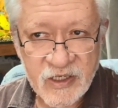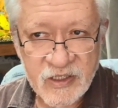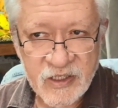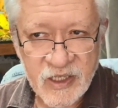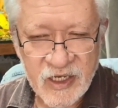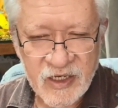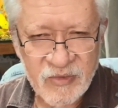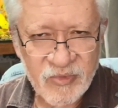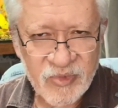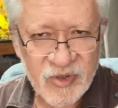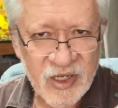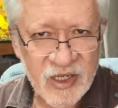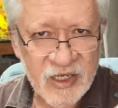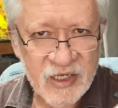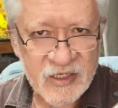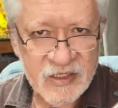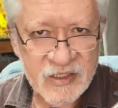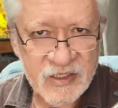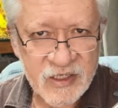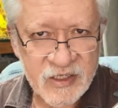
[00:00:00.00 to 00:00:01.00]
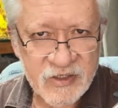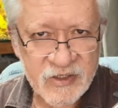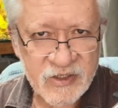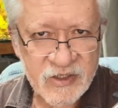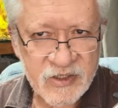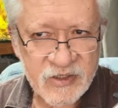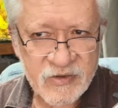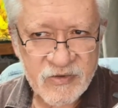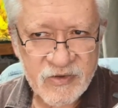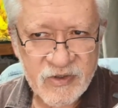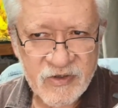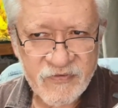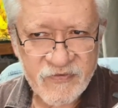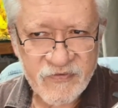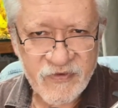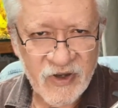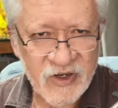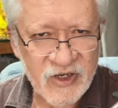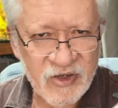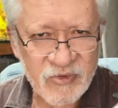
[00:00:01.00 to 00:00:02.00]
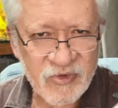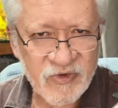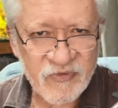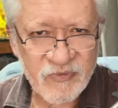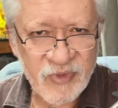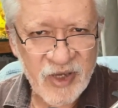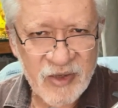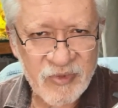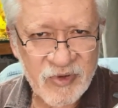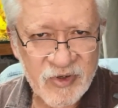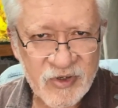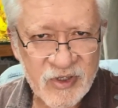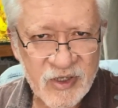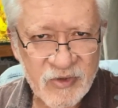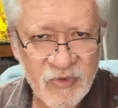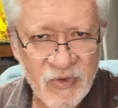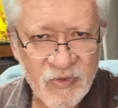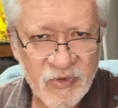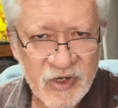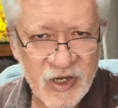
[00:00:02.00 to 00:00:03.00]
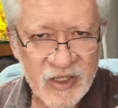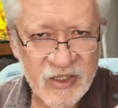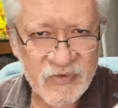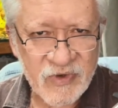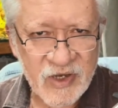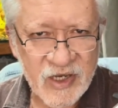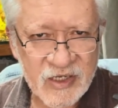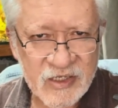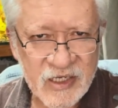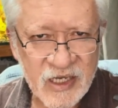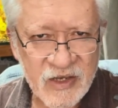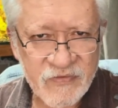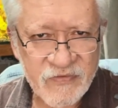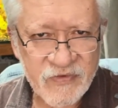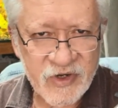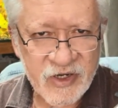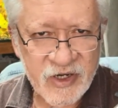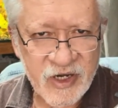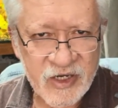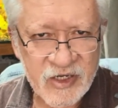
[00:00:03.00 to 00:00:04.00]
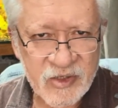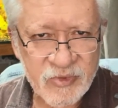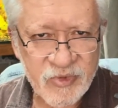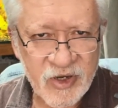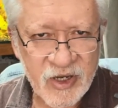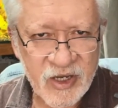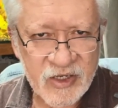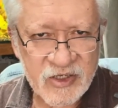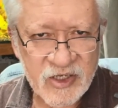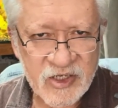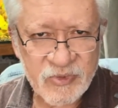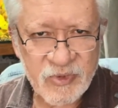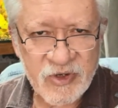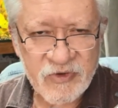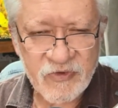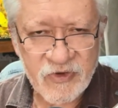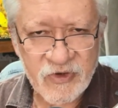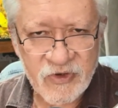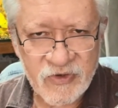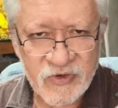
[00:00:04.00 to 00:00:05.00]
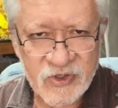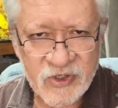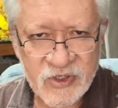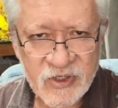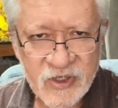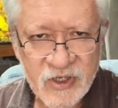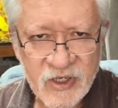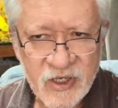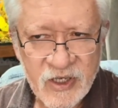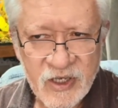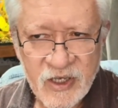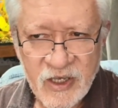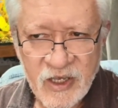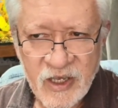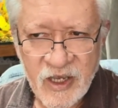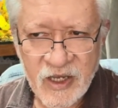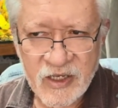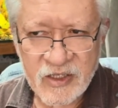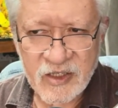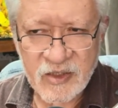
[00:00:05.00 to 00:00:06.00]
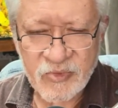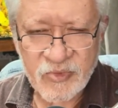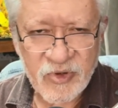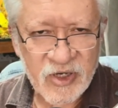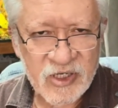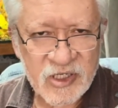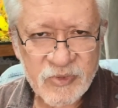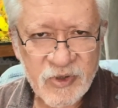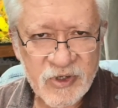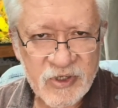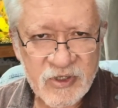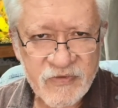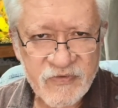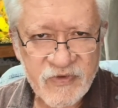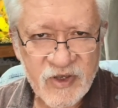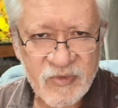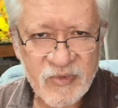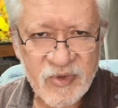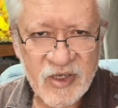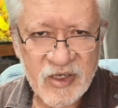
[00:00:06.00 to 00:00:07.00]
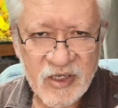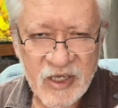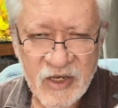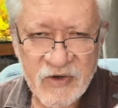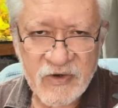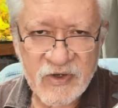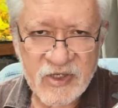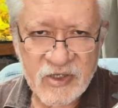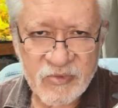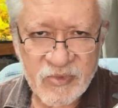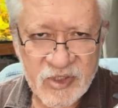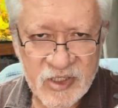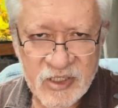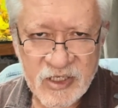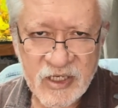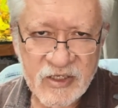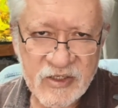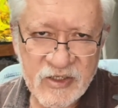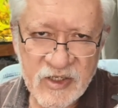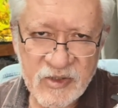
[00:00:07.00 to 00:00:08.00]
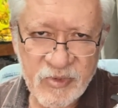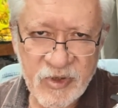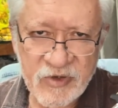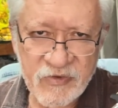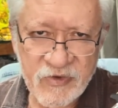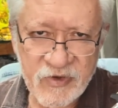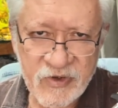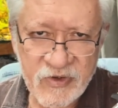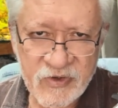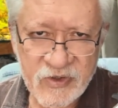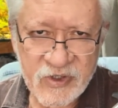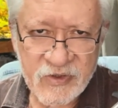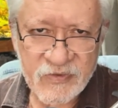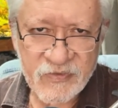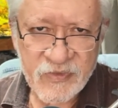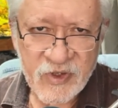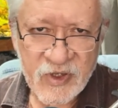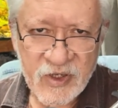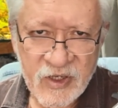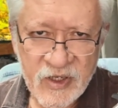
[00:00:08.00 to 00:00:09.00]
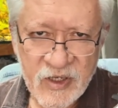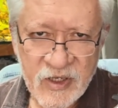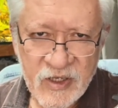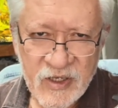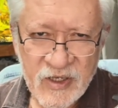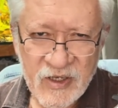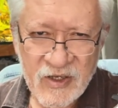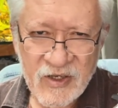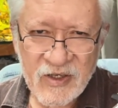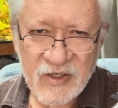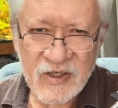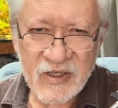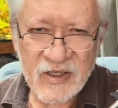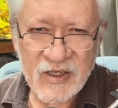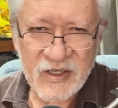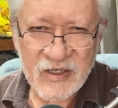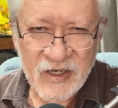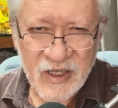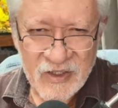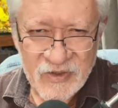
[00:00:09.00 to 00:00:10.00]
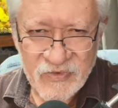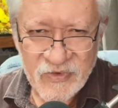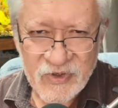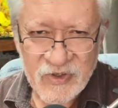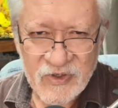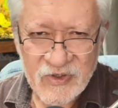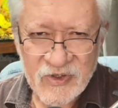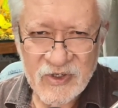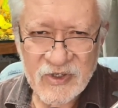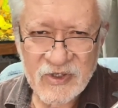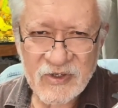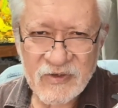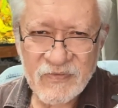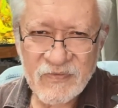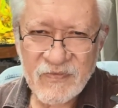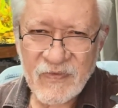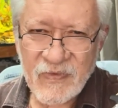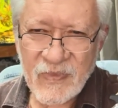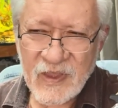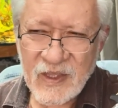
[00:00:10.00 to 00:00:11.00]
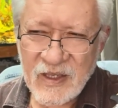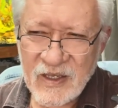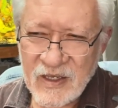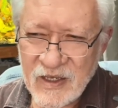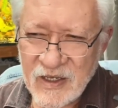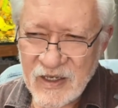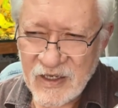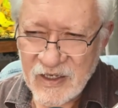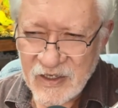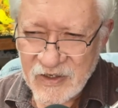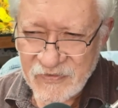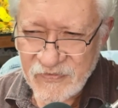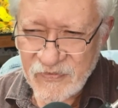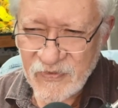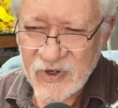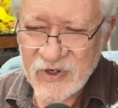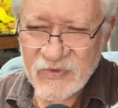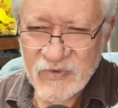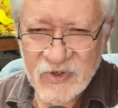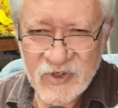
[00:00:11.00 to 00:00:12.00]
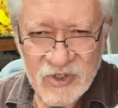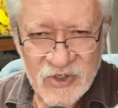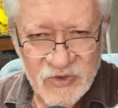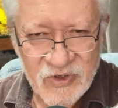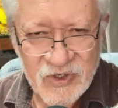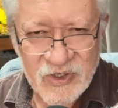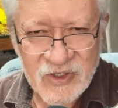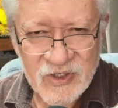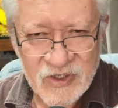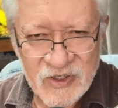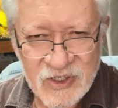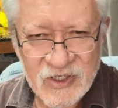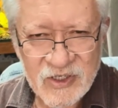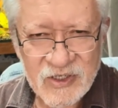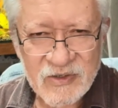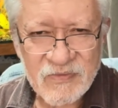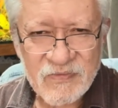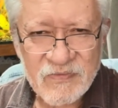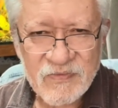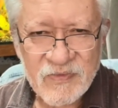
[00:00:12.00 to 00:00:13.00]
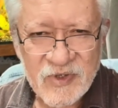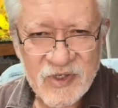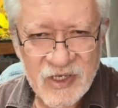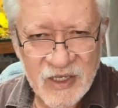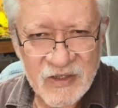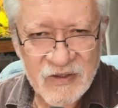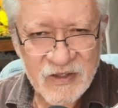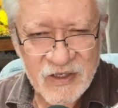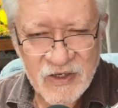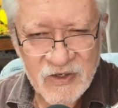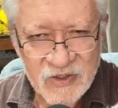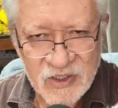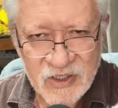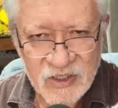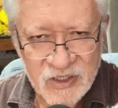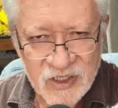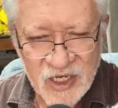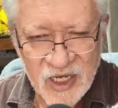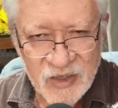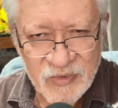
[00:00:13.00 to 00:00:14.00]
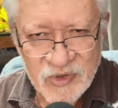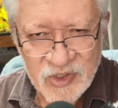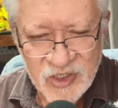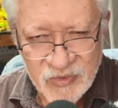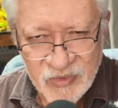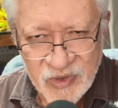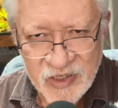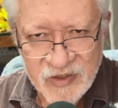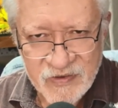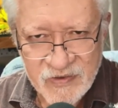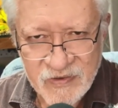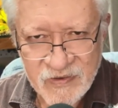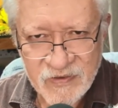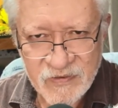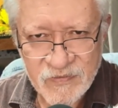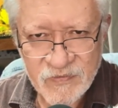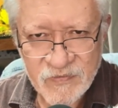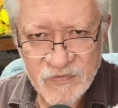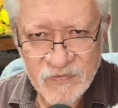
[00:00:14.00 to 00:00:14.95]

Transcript: that implies that the volume of paper that we would otherwise have in an enterprise has been reduced, and the prospect of there being errors and mistakes has been reduced. In other words, if one was doing this 10,000 times in a month,